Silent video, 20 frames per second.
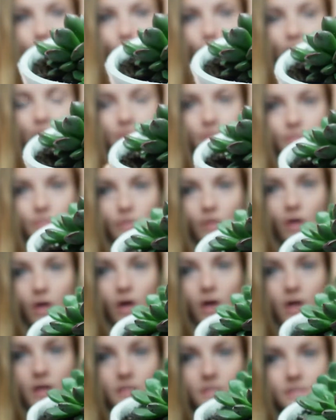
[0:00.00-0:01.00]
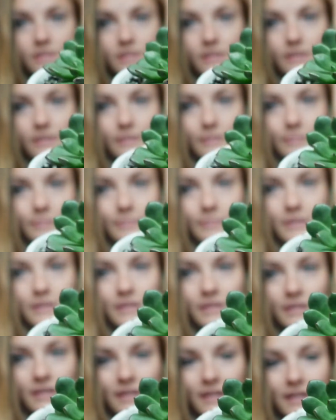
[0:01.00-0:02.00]
which is awesome.
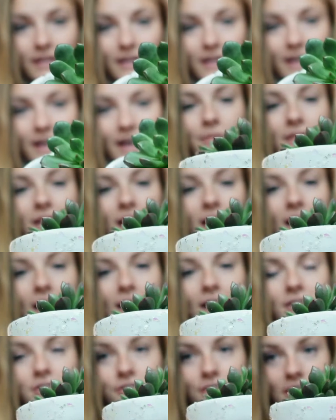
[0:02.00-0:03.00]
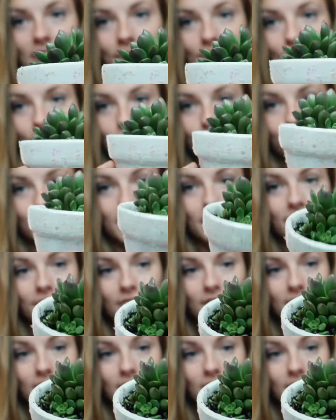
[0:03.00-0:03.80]
But yeah, I actually have 3 of